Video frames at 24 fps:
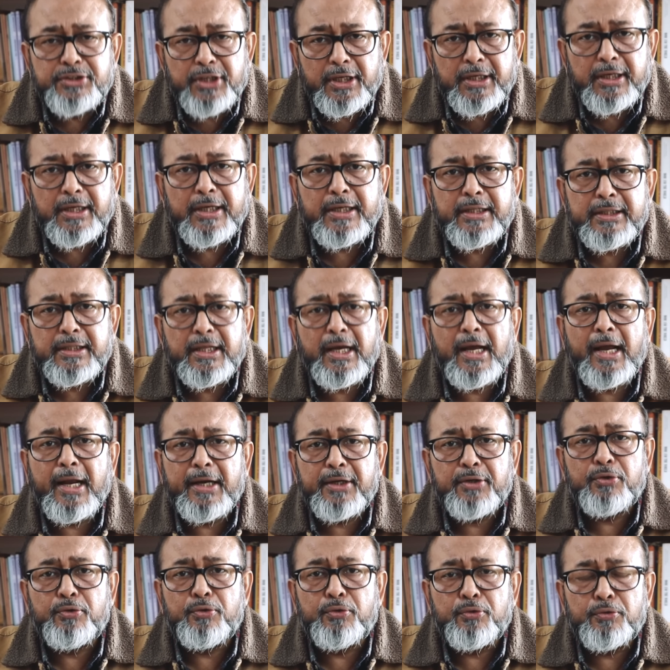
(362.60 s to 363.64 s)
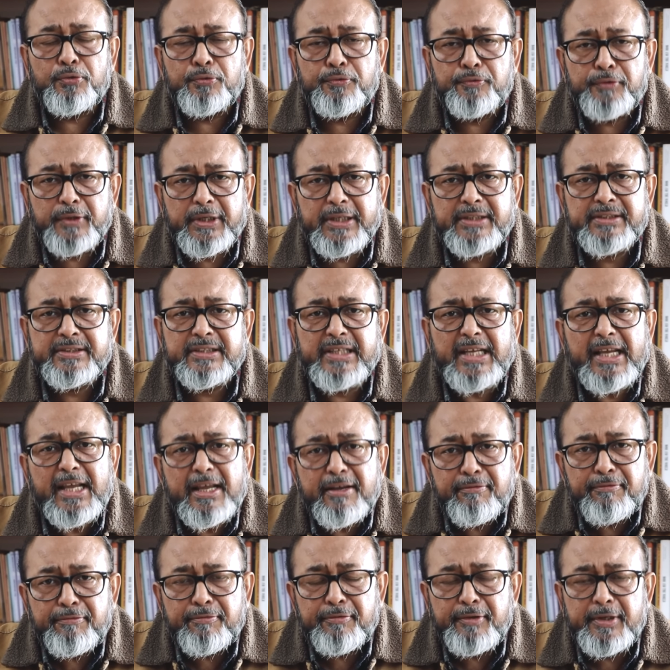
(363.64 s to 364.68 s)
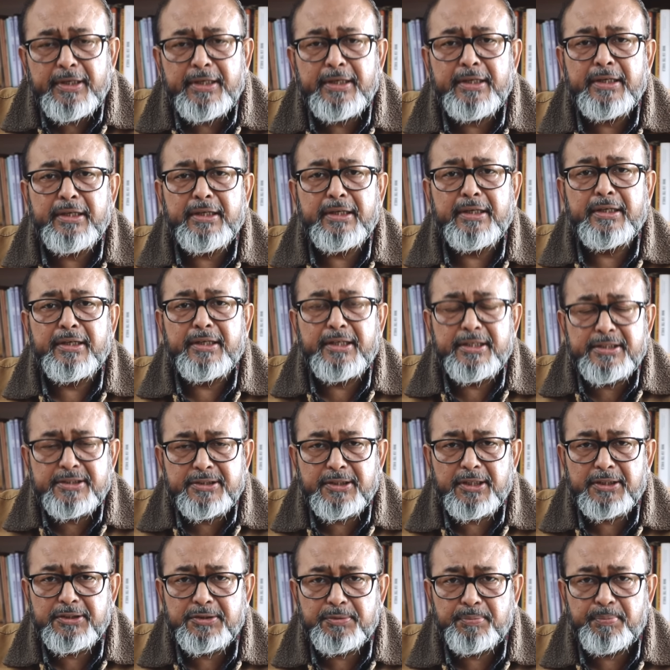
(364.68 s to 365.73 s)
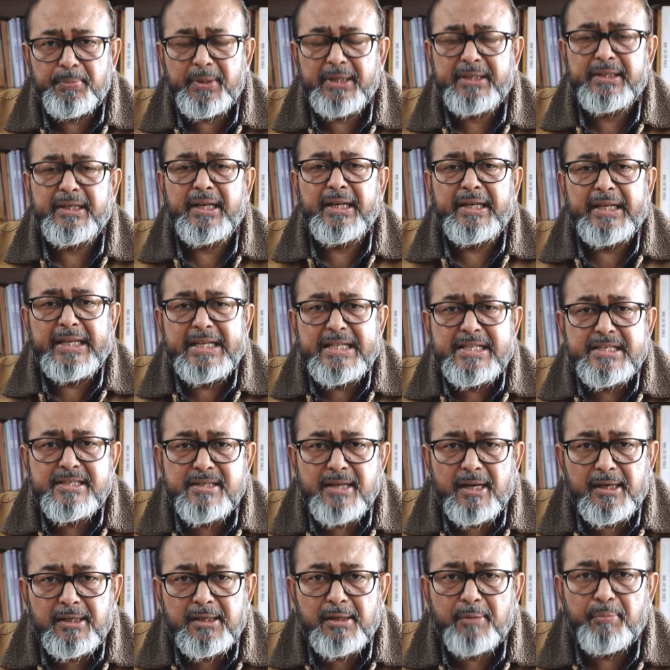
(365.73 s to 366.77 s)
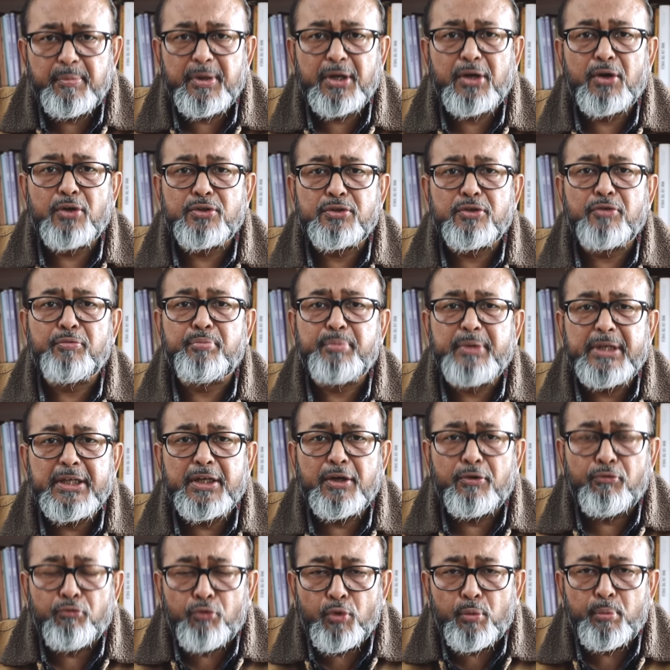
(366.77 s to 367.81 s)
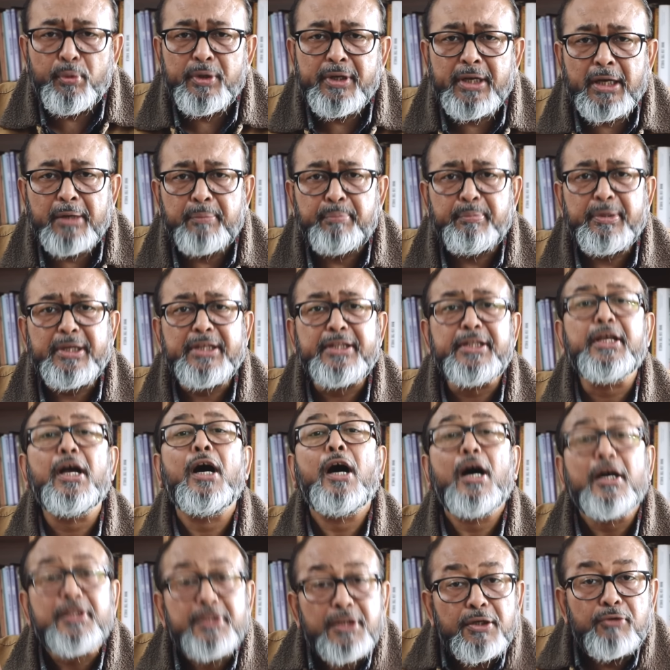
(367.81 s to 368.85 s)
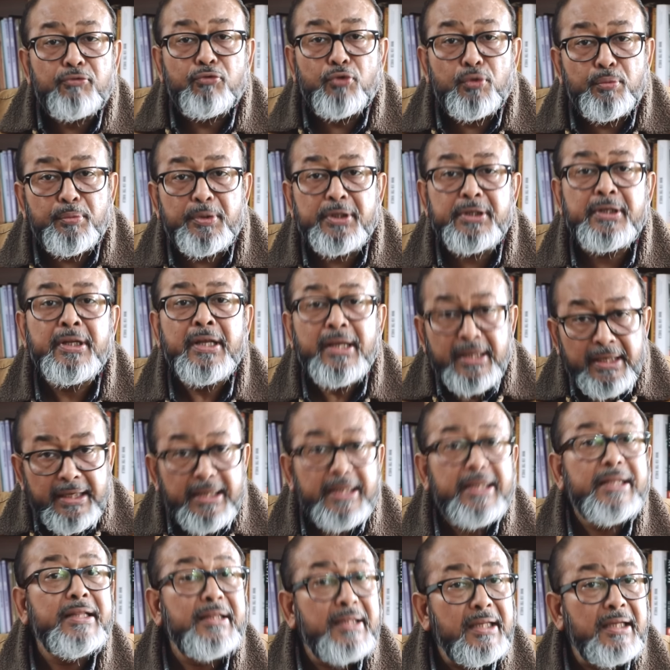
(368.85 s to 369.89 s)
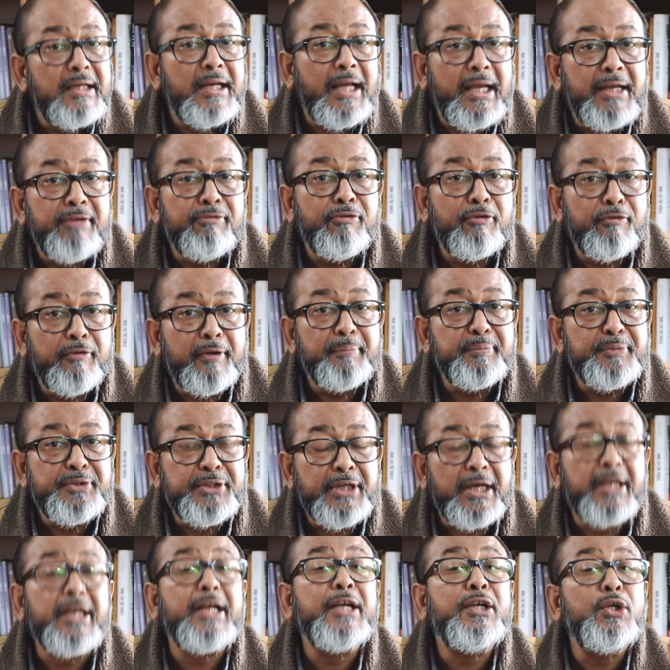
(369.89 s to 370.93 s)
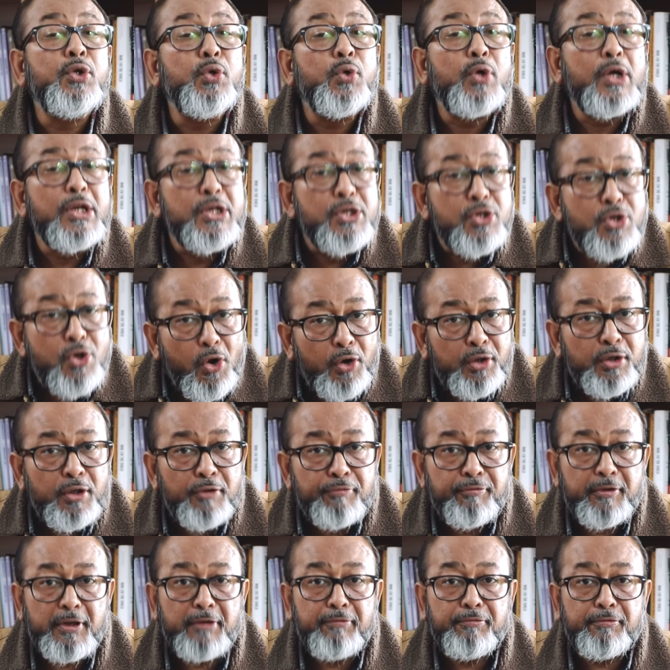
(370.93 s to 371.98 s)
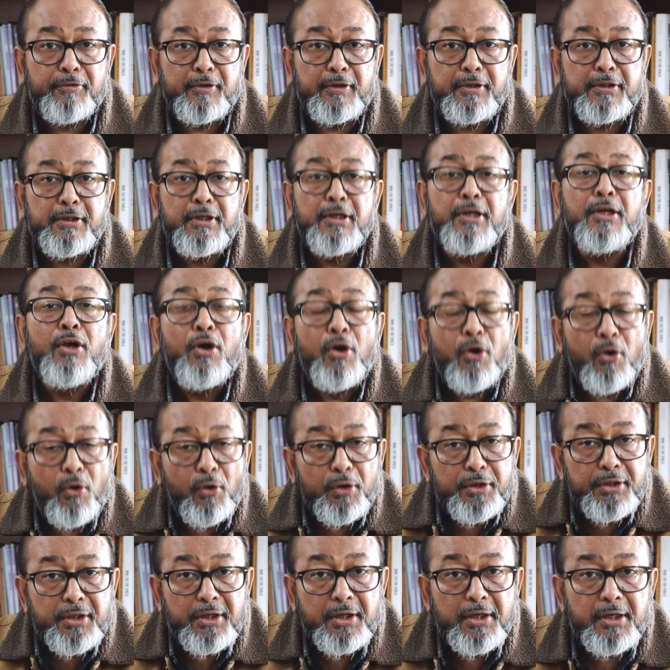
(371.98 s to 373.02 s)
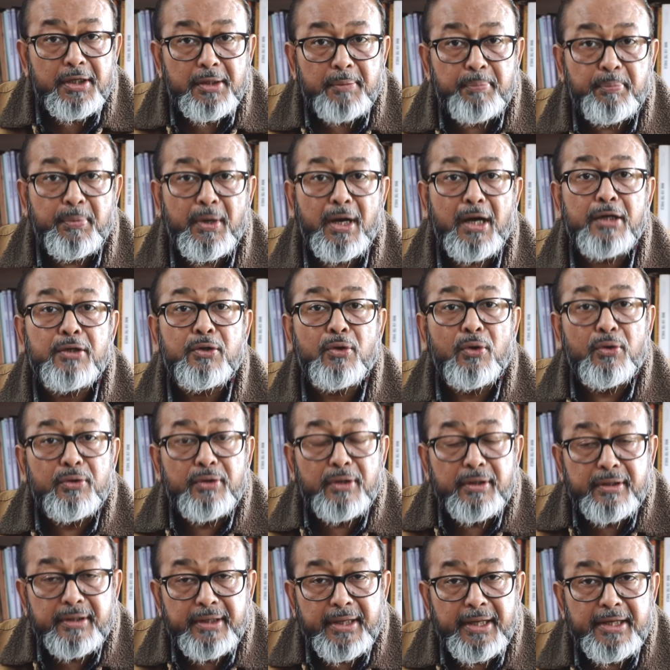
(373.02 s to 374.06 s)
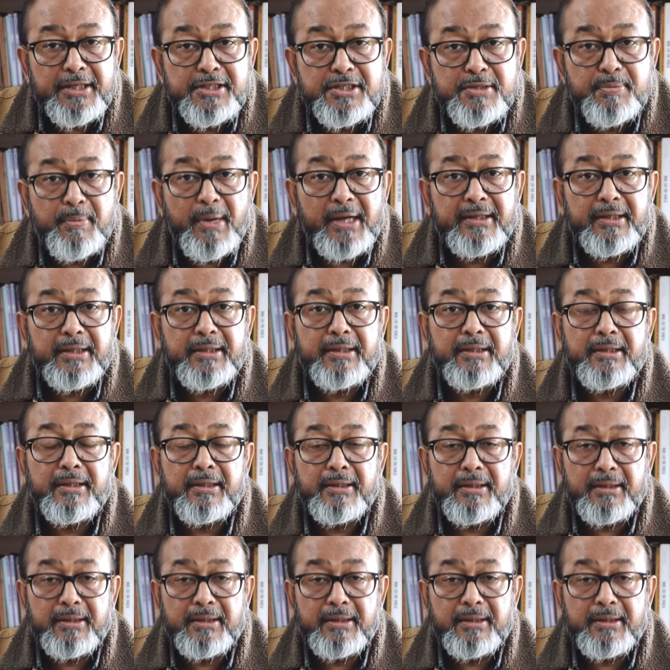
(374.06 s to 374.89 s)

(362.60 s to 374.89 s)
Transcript: Jayalalithaa had to face every disrespect and insult because of being a woman and being the other woman in the life of MGR. It took a lot of effort on her part, on her charismatic